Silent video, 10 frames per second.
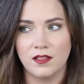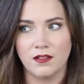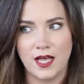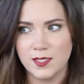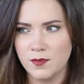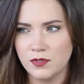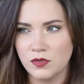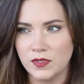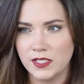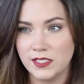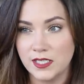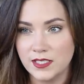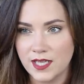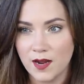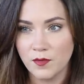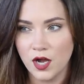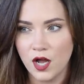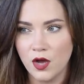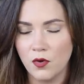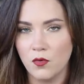The last people to really see
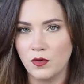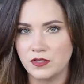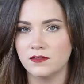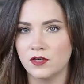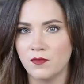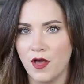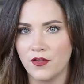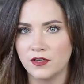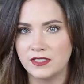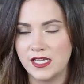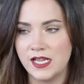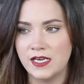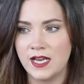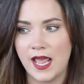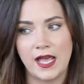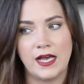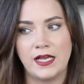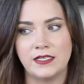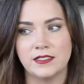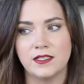Tamra was her mother, Dean,
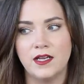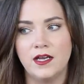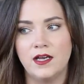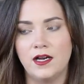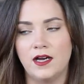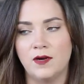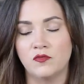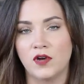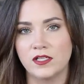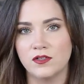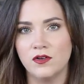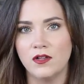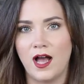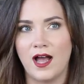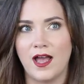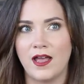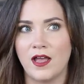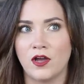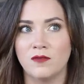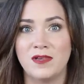and um, Russell. I
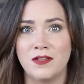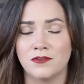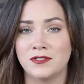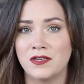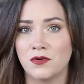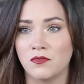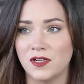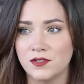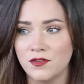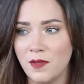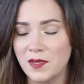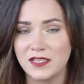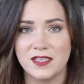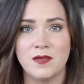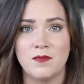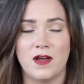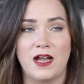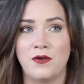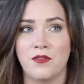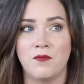it could be either Dean or Russell. I'm guessing.
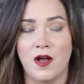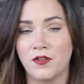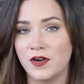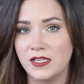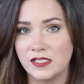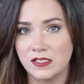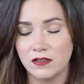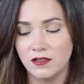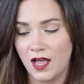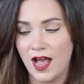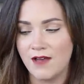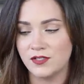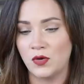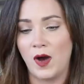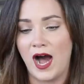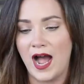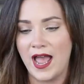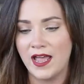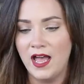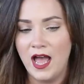I know the mother is still alive, so
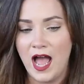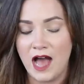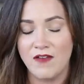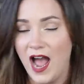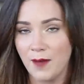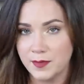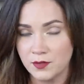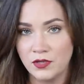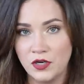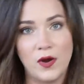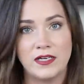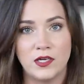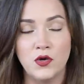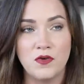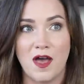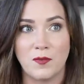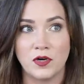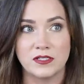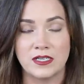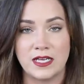I have absolutely no idea who that
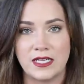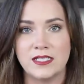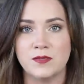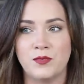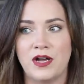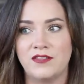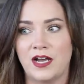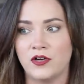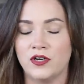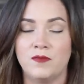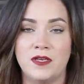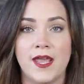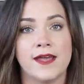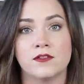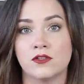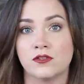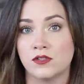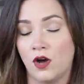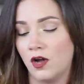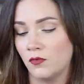person is, but that could be
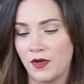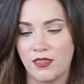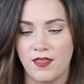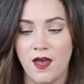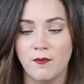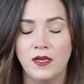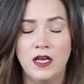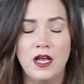answers gone with them.